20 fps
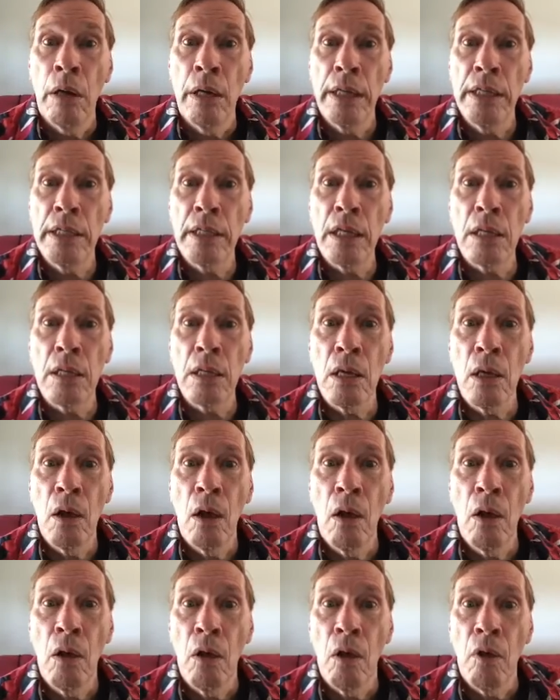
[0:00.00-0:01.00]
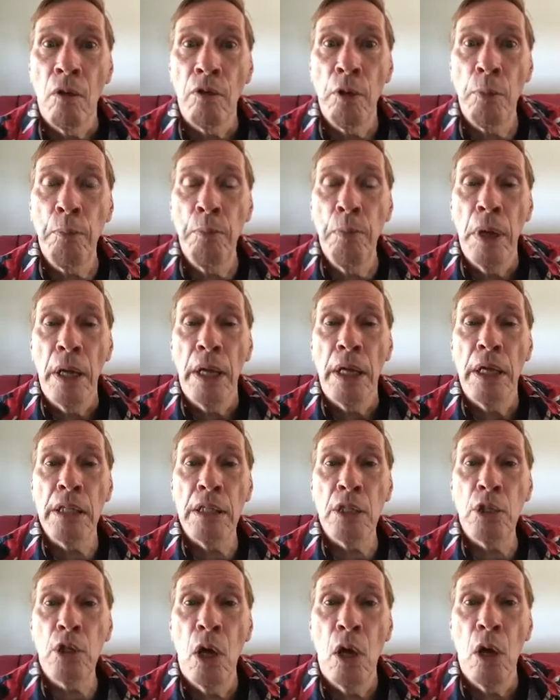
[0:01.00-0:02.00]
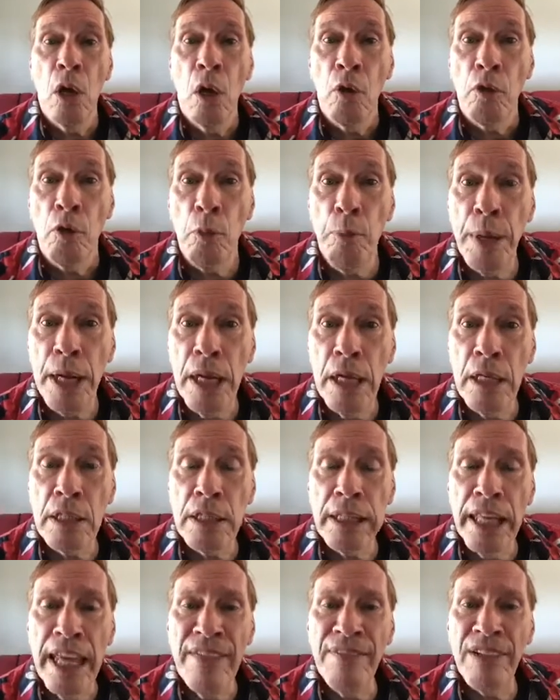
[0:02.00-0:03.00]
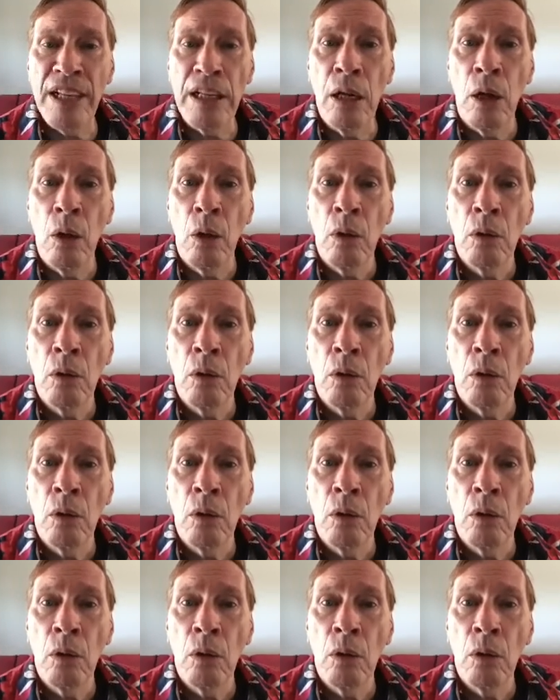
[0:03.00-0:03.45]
he says, the, he says, the pain's leaving.